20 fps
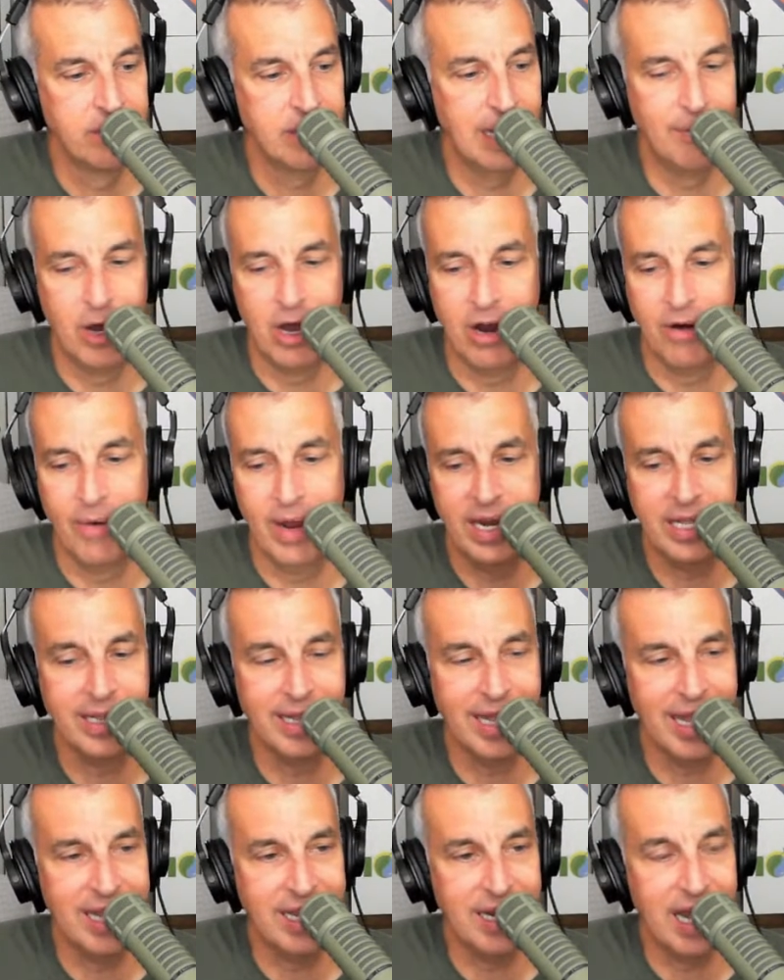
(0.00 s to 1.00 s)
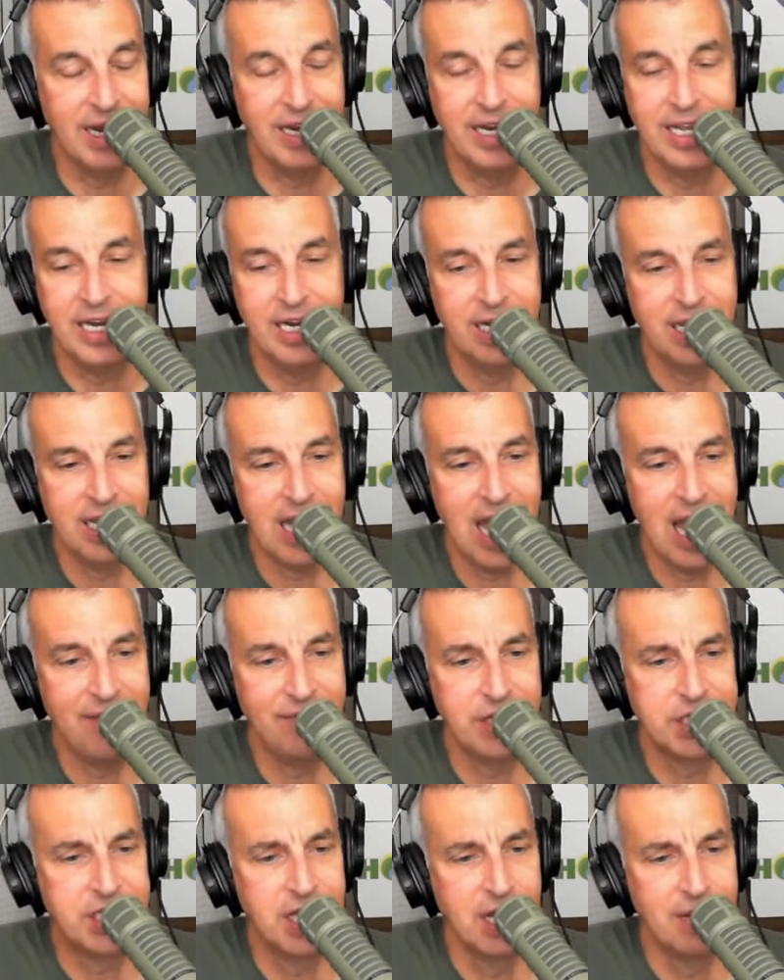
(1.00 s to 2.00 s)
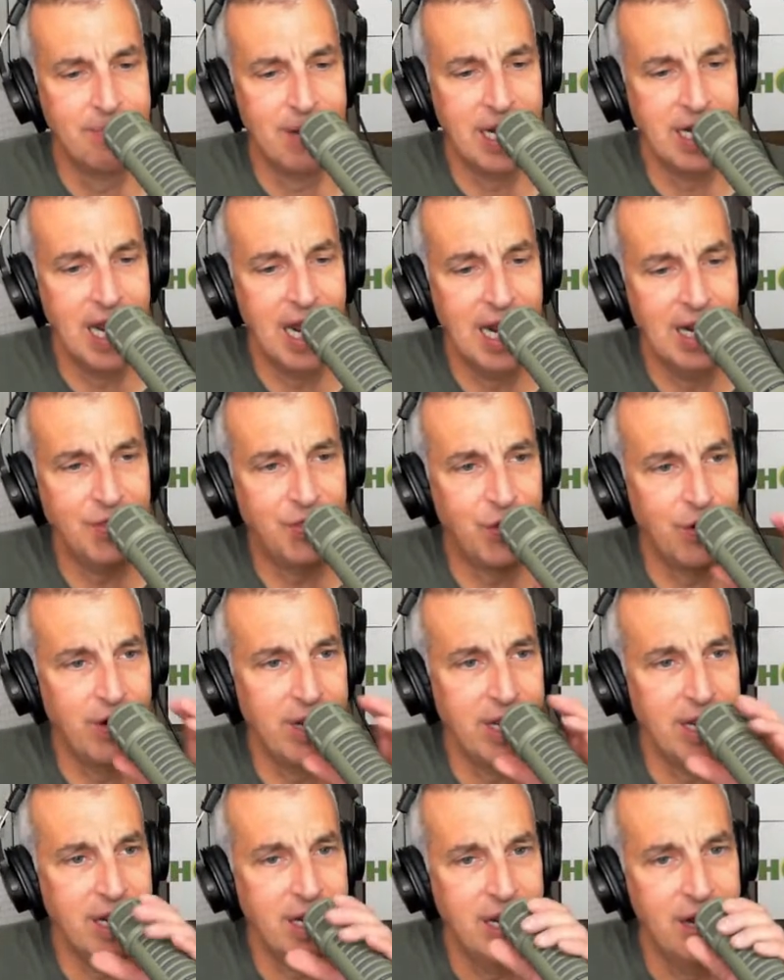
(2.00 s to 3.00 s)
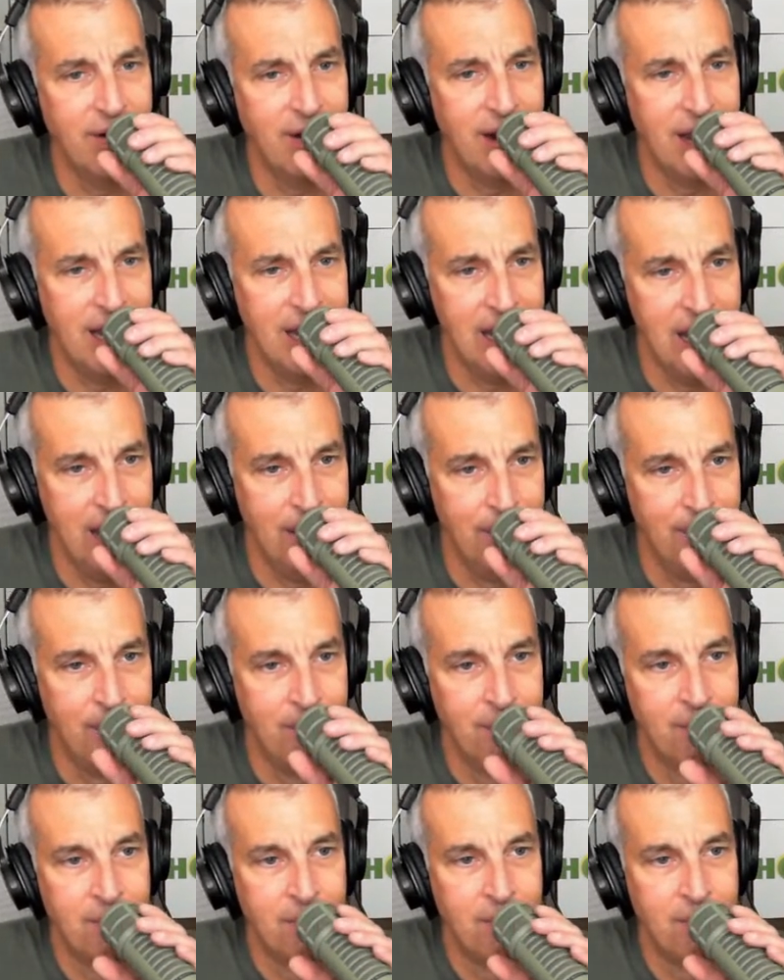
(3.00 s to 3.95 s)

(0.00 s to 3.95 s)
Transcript: I'm already late. I needed to have this done by 9:30, and here I am.